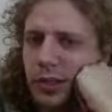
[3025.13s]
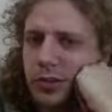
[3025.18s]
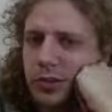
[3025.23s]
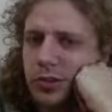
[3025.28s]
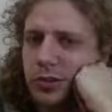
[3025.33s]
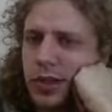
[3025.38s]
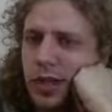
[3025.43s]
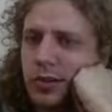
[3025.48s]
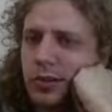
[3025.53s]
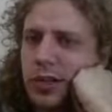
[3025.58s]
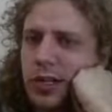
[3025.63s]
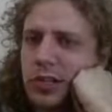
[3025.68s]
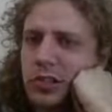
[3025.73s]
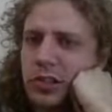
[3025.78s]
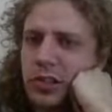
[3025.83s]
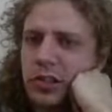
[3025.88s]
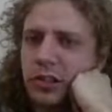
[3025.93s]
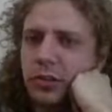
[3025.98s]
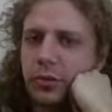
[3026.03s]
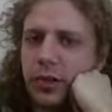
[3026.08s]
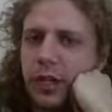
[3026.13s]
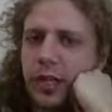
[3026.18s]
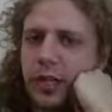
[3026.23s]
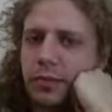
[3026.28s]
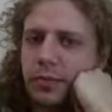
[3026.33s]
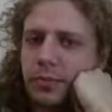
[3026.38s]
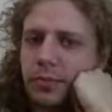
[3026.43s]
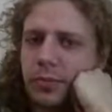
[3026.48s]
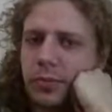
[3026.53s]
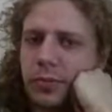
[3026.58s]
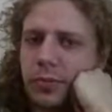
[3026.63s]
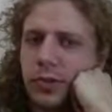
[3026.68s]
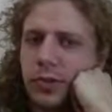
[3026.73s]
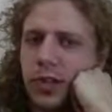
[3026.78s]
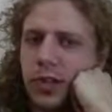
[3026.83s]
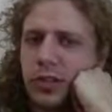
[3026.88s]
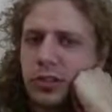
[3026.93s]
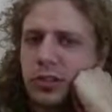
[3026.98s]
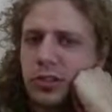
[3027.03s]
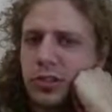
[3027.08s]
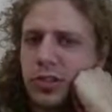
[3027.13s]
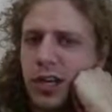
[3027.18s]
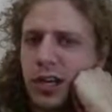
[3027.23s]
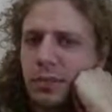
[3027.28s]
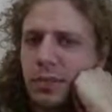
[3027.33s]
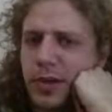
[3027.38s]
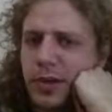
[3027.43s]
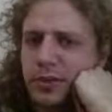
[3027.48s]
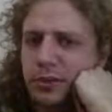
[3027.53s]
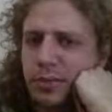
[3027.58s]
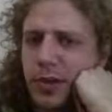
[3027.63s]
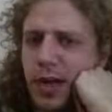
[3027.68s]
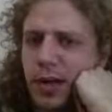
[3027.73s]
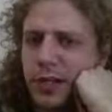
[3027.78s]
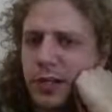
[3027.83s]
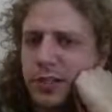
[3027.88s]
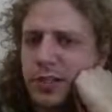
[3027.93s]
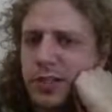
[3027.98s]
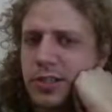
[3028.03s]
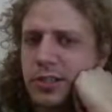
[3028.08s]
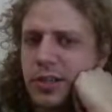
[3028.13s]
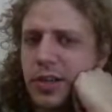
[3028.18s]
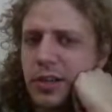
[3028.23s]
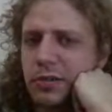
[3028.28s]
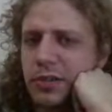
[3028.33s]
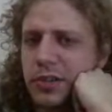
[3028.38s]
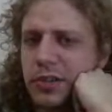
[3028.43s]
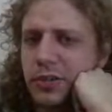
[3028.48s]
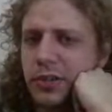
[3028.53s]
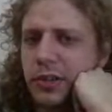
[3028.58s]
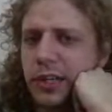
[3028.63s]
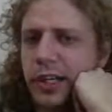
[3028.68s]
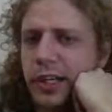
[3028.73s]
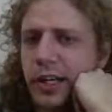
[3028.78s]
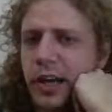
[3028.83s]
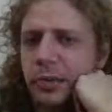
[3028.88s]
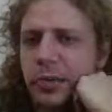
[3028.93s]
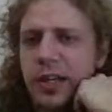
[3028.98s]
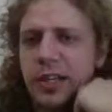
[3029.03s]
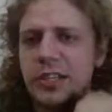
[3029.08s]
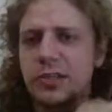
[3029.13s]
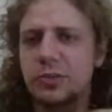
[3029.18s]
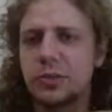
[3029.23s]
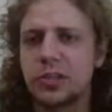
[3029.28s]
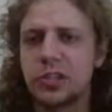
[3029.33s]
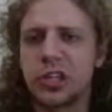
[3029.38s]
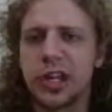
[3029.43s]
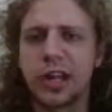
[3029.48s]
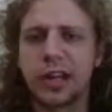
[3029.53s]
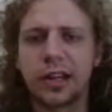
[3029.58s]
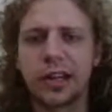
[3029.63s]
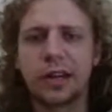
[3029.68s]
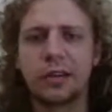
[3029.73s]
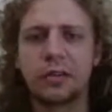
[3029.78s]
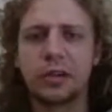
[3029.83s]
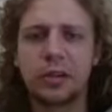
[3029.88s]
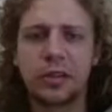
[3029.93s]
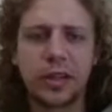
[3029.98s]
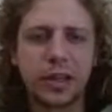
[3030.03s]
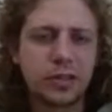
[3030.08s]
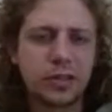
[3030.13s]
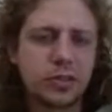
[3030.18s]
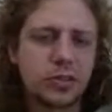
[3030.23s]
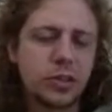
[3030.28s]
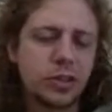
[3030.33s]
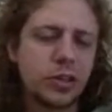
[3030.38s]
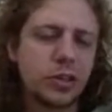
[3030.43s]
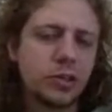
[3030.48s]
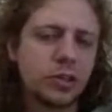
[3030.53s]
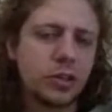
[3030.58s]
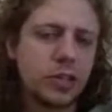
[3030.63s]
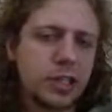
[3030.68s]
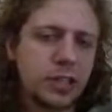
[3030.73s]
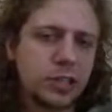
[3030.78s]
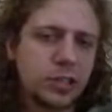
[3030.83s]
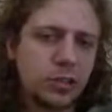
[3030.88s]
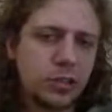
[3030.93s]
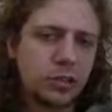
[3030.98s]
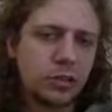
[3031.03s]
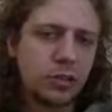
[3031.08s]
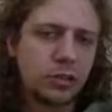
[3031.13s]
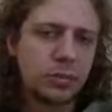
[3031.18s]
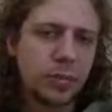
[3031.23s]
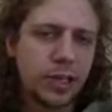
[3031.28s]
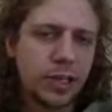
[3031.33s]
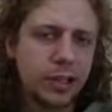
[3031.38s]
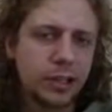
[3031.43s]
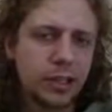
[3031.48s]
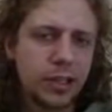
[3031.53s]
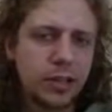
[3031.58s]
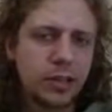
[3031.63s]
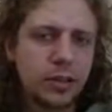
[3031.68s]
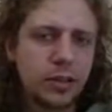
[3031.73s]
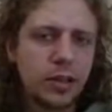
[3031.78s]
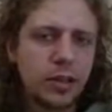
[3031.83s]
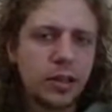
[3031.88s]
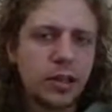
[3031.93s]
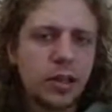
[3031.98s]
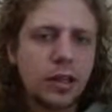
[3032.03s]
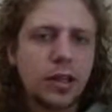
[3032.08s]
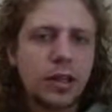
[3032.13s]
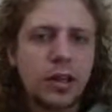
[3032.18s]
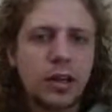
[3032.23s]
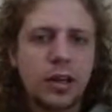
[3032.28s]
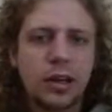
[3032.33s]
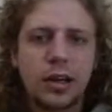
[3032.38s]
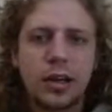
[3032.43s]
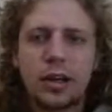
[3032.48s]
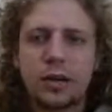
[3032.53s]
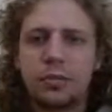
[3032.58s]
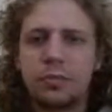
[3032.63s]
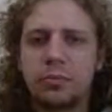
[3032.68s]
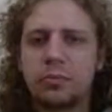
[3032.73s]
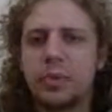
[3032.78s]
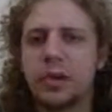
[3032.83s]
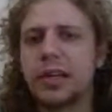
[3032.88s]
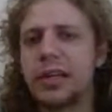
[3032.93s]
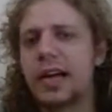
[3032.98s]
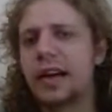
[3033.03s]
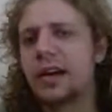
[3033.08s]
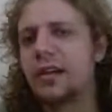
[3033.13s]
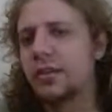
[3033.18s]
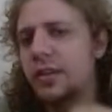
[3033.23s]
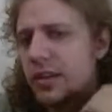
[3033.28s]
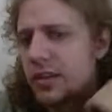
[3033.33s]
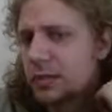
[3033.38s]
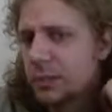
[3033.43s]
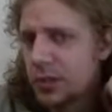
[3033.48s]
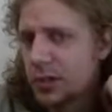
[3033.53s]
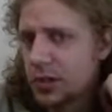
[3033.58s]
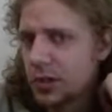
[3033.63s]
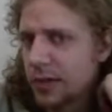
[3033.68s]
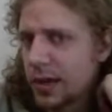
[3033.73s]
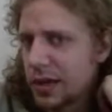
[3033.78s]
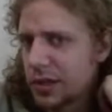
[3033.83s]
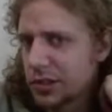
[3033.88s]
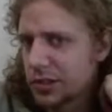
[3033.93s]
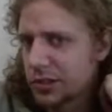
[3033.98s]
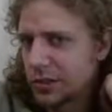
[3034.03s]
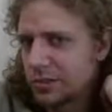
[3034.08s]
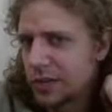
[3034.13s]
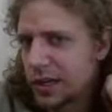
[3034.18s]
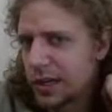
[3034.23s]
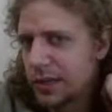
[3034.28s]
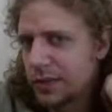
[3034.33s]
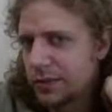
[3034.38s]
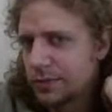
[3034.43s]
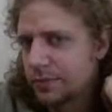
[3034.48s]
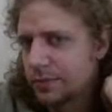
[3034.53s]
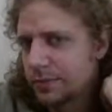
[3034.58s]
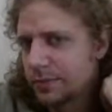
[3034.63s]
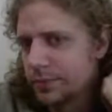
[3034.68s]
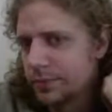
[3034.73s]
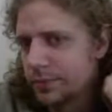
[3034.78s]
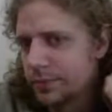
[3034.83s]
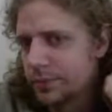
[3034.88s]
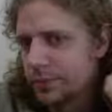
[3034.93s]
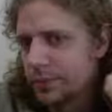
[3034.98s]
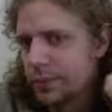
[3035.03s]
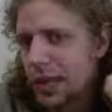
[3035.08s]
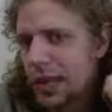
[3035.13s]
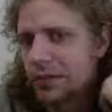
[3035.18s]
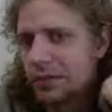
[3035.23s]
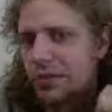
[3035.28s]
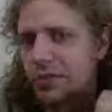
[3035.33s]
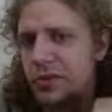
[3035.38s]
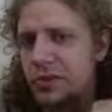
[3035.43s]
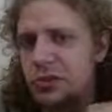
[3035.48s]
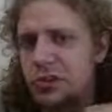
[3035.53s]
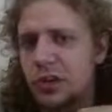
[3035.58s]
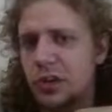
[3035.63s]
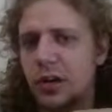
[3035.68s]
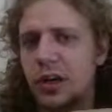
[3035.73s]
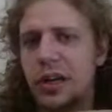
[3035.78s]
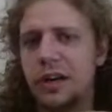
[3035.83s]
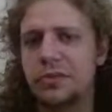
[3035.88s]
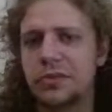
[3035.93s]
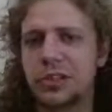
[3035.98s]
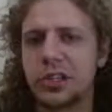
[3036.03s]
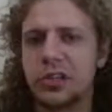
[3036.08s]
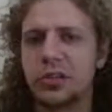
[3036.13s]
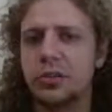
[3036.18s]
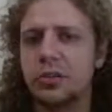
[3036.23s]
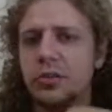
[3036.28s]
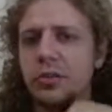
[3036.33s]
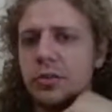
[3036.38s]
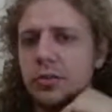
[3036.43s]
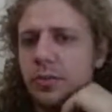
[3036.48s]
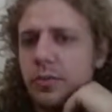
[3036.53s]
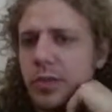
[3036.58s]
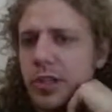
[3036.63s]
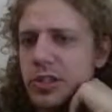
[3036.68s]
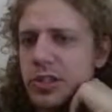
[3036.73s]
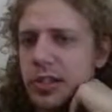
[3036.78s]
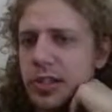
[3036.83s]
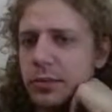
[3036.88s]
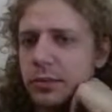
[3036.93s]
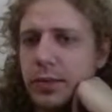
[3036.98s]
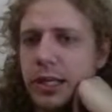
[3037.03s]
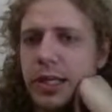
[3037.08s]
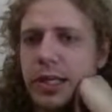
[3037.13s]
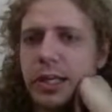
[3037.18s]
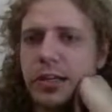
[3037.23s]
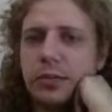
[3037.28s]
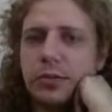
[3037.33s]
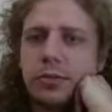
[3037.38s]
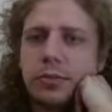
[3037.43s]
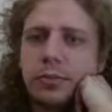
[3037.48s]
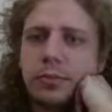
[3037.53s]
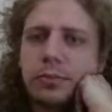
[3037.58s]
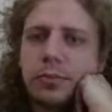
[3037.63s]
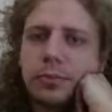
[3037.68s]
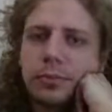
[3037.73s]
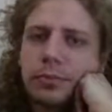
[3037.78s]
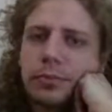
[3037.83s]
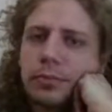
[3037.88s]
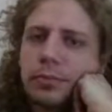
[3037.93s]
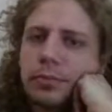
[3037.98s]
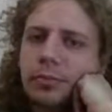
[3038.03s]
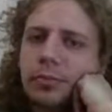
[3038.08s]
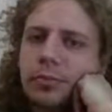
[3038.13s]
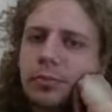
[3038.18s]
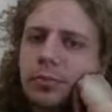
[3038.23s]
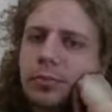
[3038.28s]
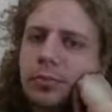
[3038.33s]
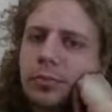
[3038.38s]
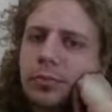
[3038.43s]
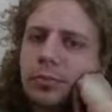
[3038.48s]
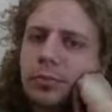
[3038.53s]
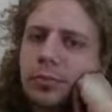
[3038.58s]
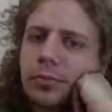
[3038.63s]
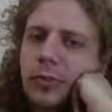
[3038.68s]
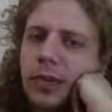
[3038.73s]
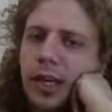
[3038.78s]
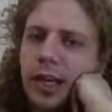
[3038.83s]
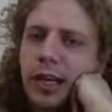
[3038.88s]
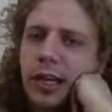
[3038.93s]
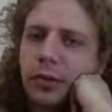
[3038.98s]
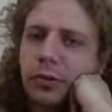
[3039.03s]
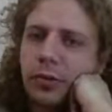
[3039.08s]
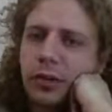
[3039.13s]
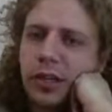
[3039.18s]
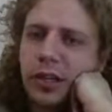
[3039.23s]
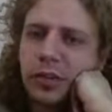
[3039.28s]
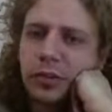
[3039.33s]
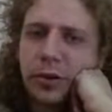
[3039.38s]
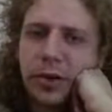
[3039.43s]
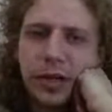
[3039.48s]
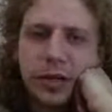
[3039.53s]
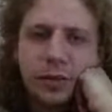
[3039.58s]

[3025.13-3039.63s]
So now knight g3. It's just kind of best practice to save this for later. I mean, it's with check and everything, so you don't need to do it immediately. But now that the bishop actually might have a future on f2, it's eliminated. And now rook e3.